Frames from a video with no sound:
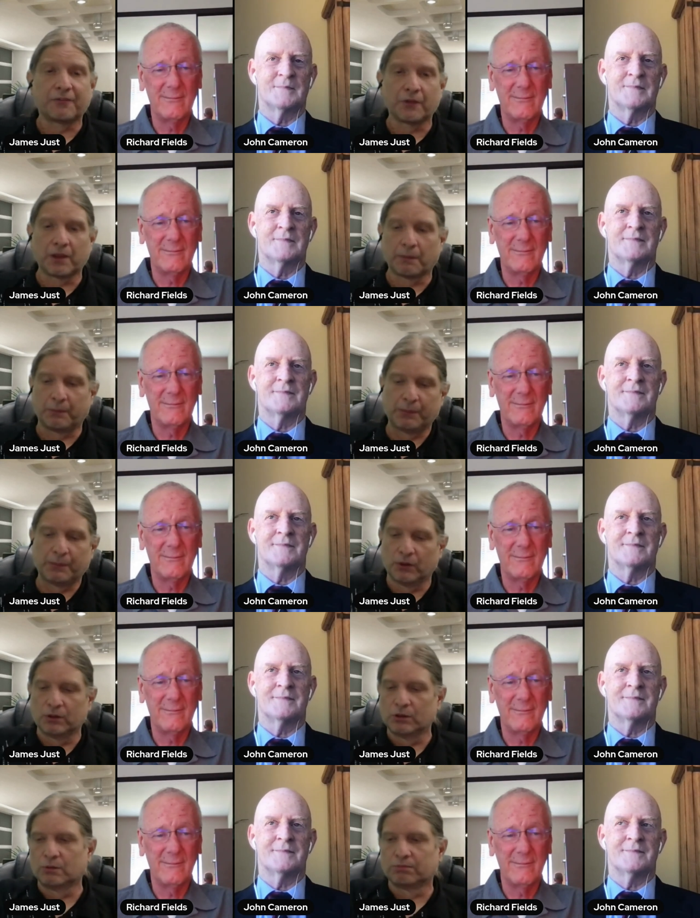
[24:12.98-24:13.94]
Speaker 1: for the people
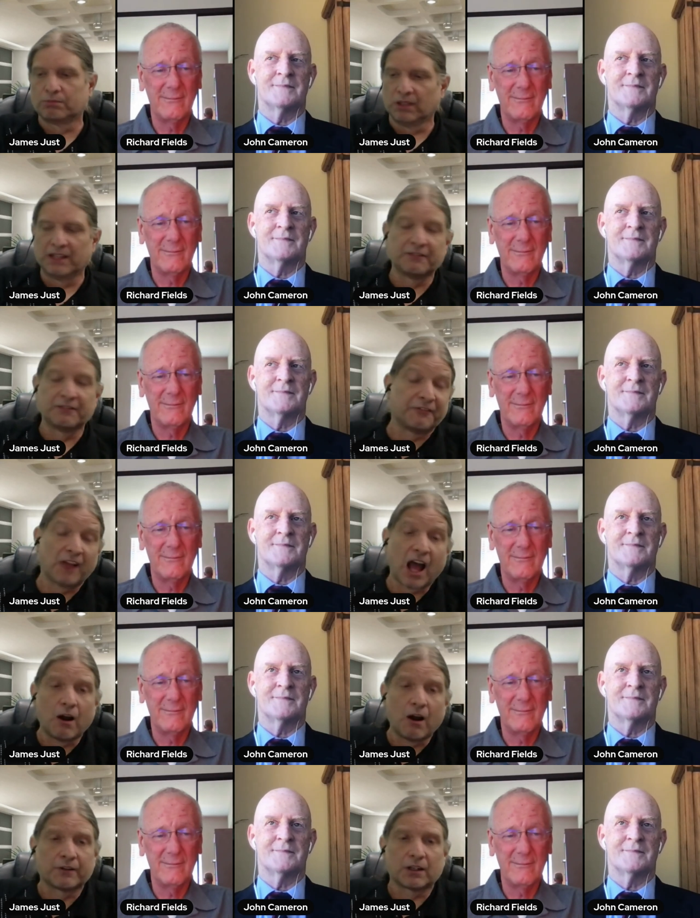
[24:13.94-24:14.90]
who live in
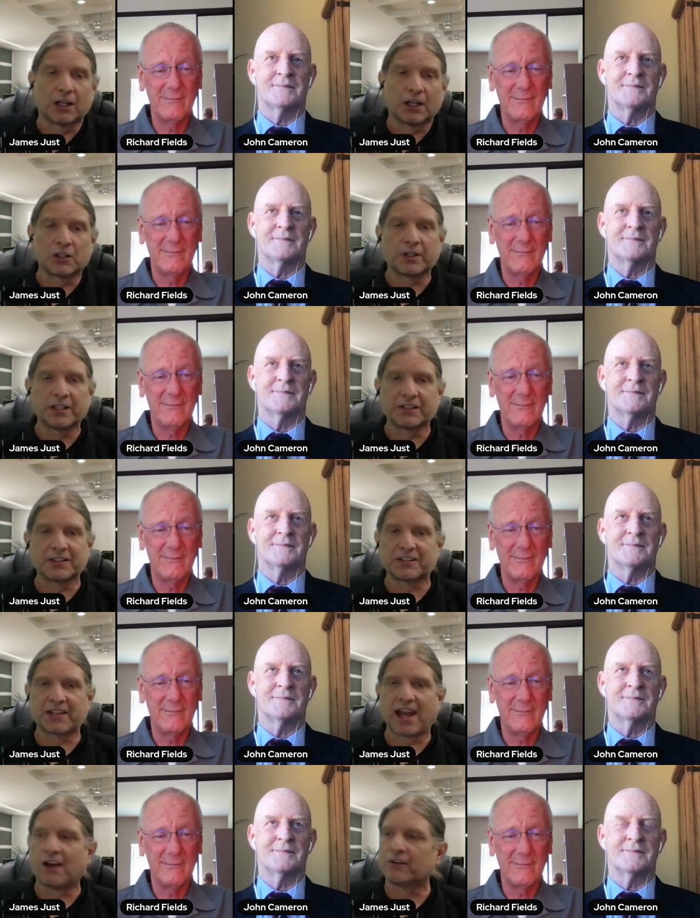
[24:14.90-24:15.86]
flyover country is
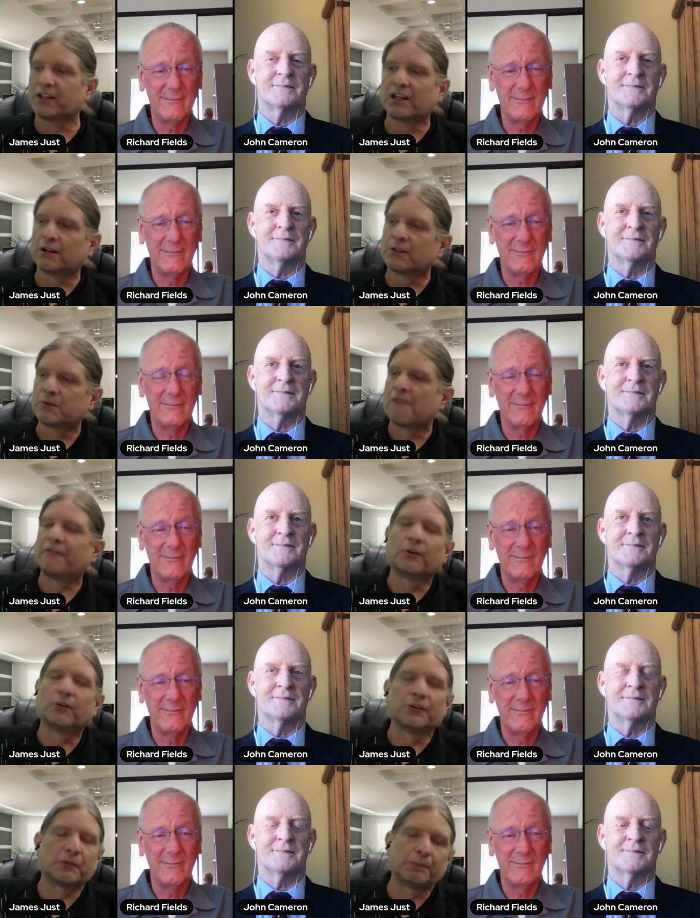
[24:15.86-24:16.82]
astounding, and it's on full
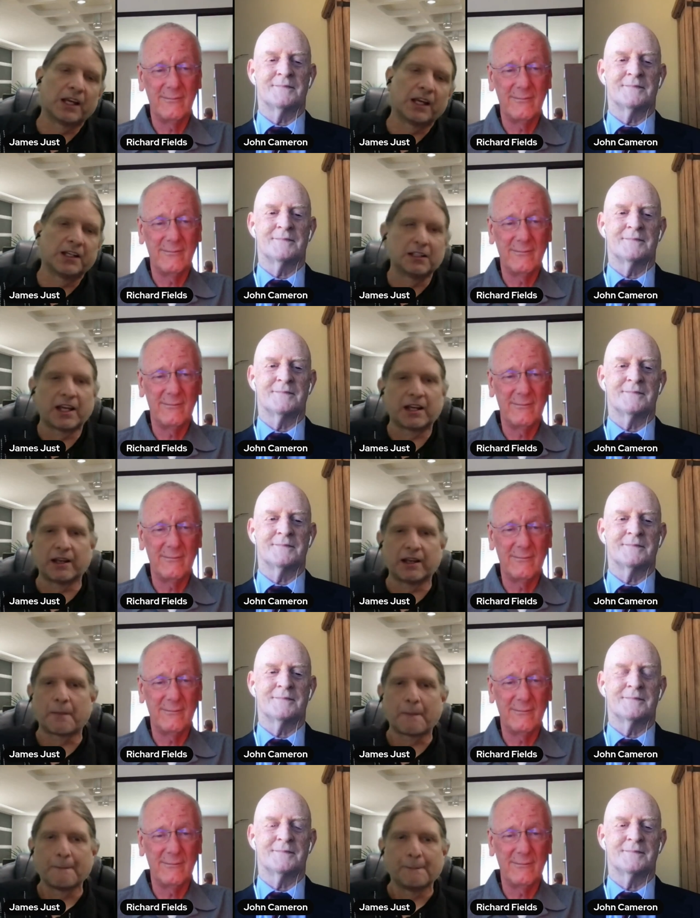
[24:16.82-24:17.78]
display here yet again.
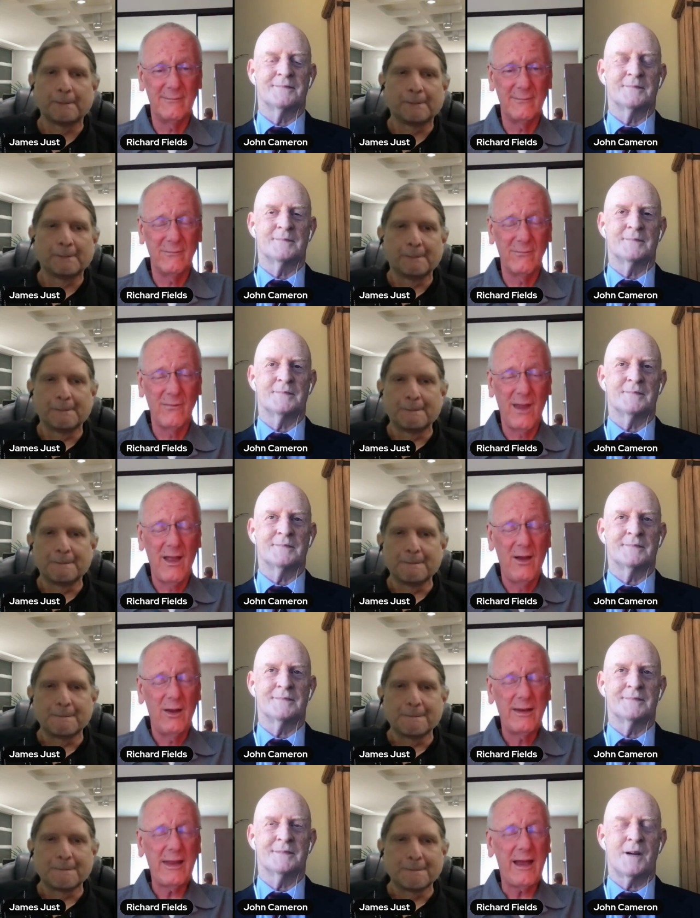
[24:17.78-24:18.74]
Hmm.
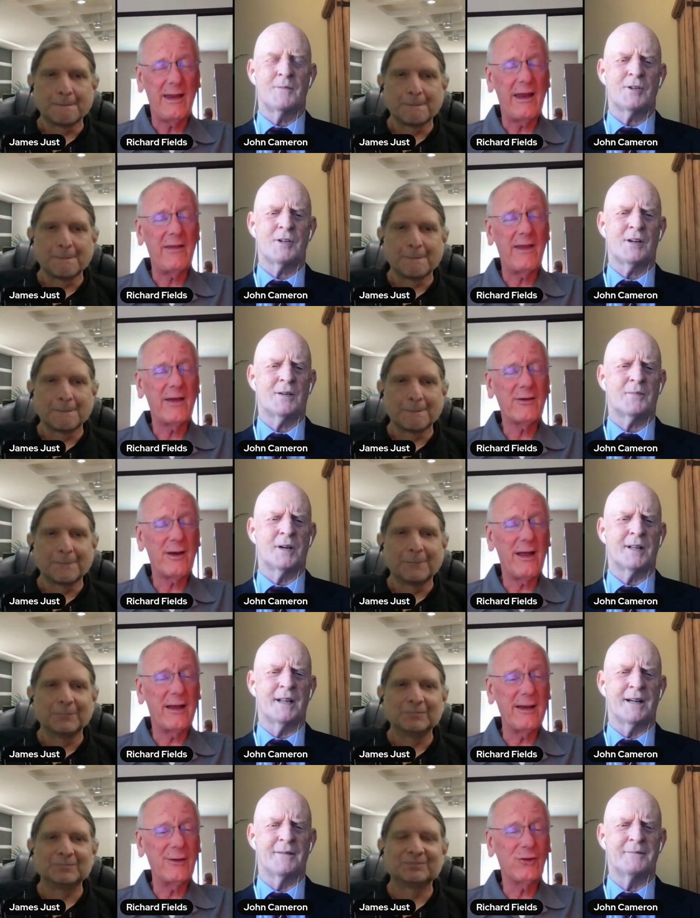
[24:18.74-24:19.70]
Speaker 2: Yeah, and then the
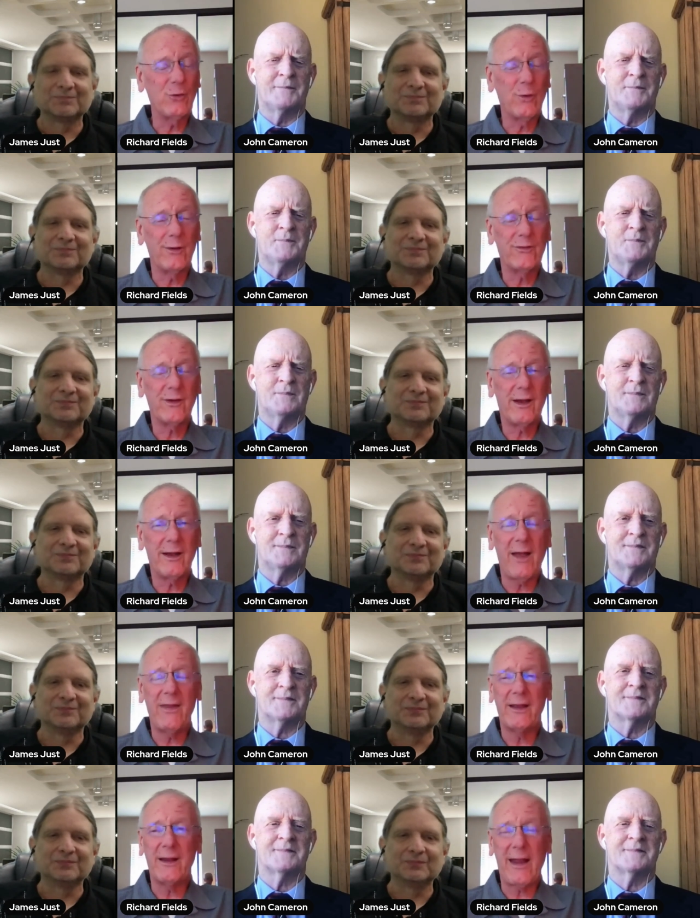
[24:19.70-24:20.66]
underlying issue was
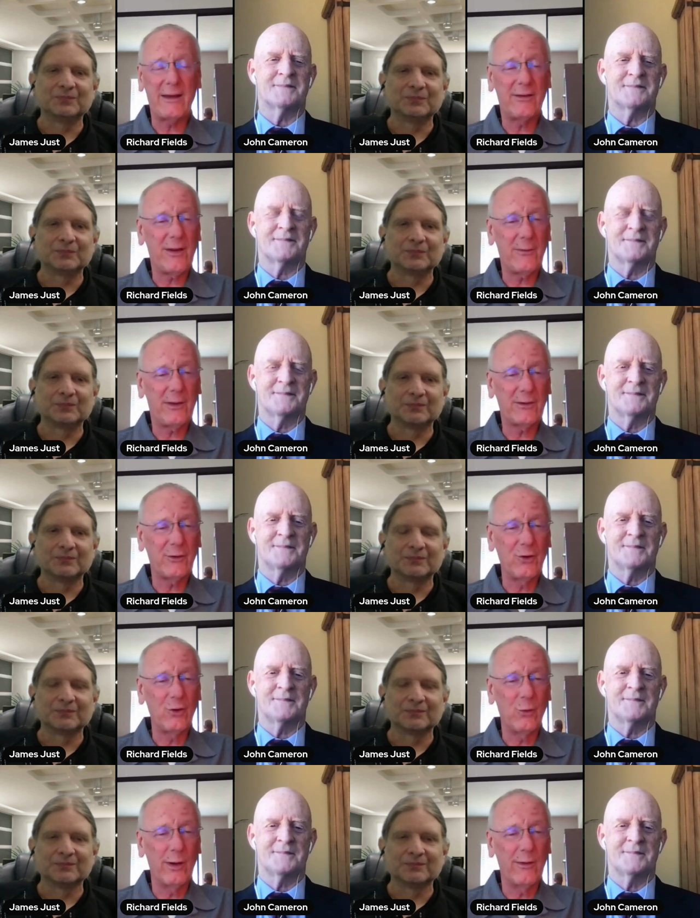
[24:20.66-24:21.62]
uh, I think it had something to
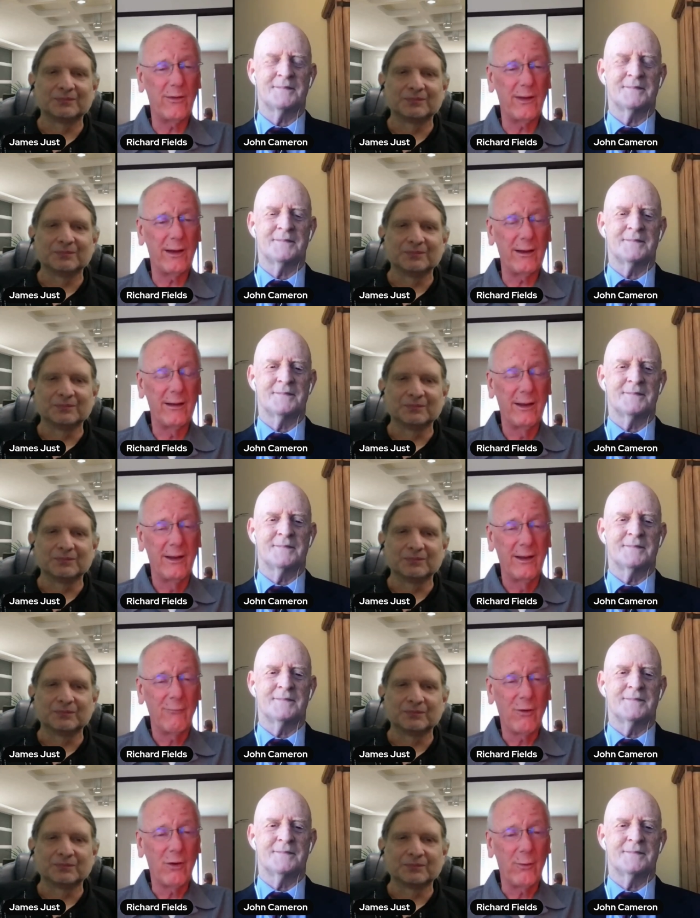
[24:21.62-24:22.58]
do with uh,
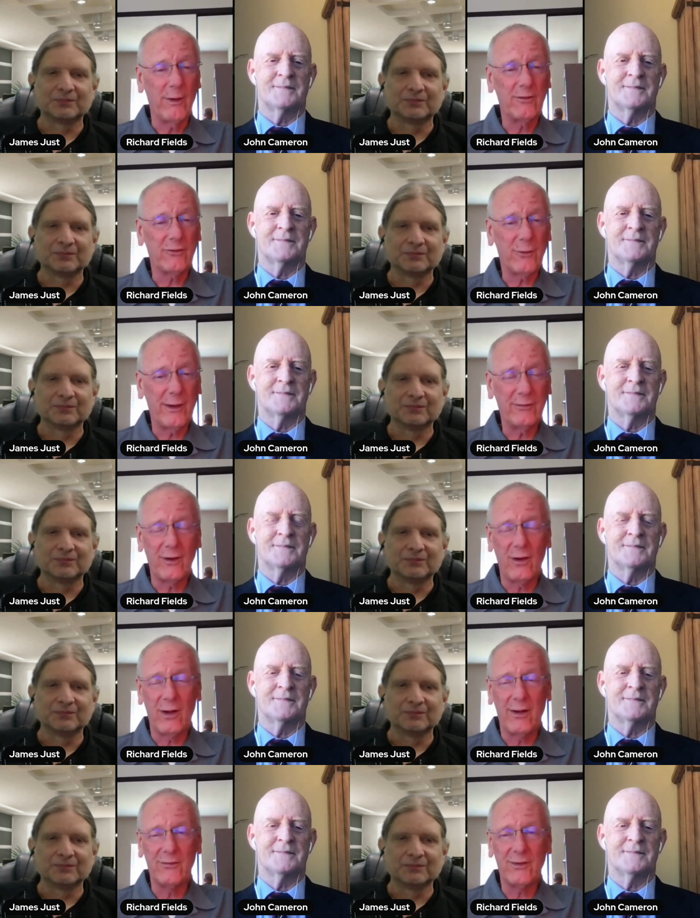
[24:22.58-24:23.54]
voter registration
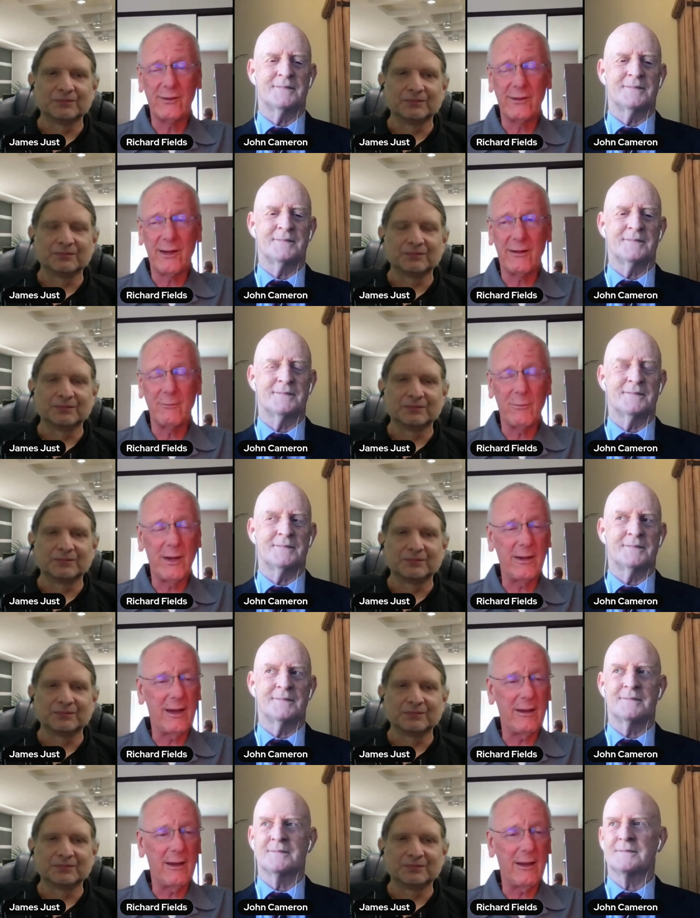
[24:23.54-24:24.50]
laws and, and
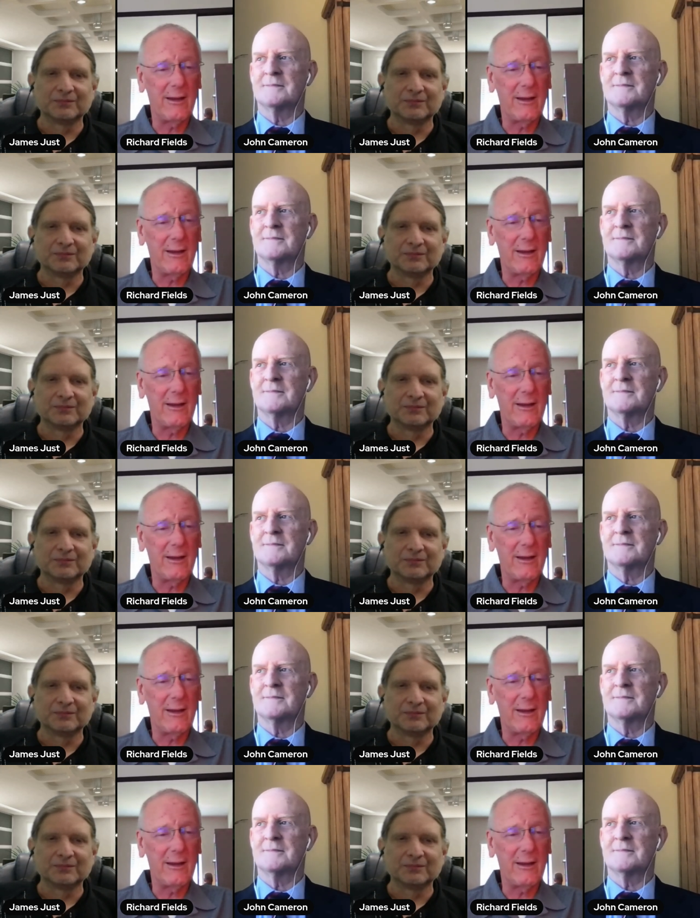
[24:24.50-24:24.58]
being